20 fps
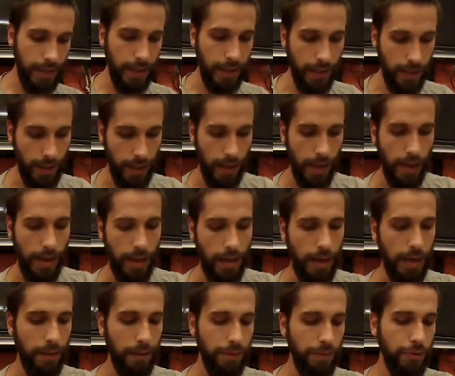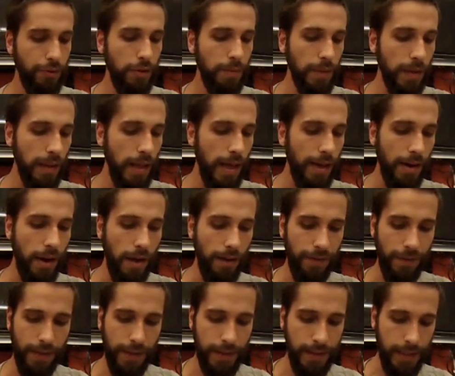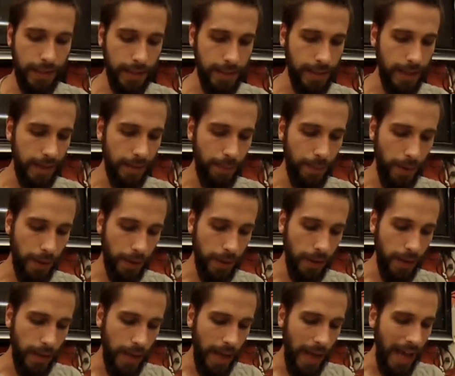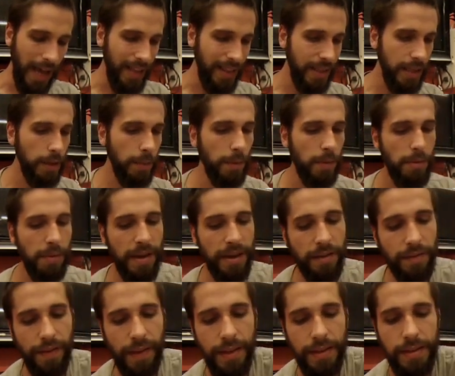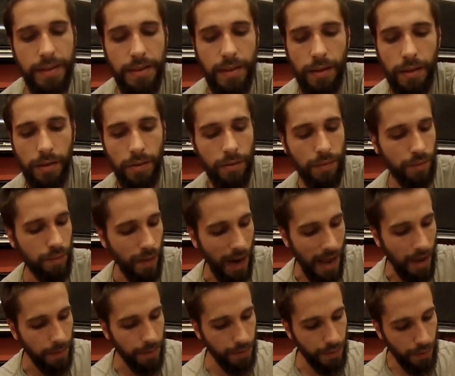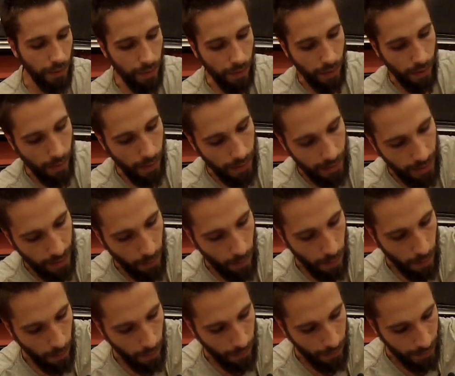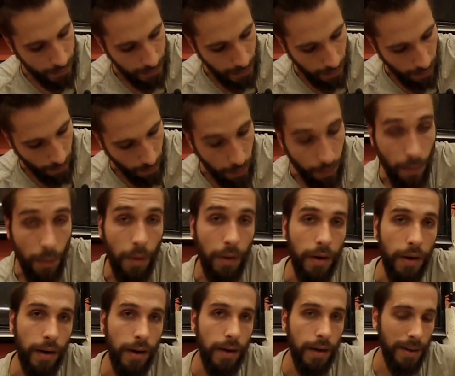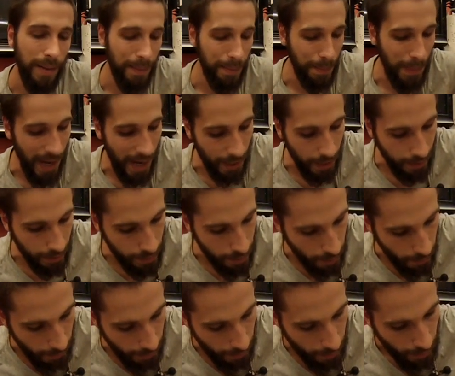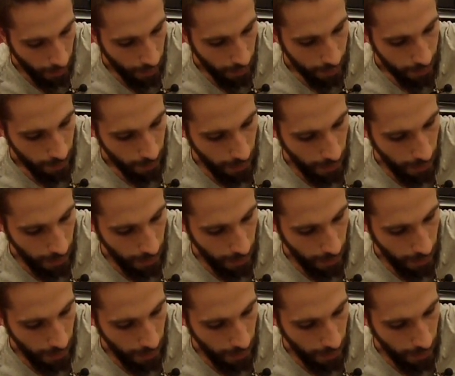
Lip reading: in, and I could trim a lot off of this inside part. I think I'm going to make a vase that's a little rounder, though. I kind of want one that's got a little more body to it. So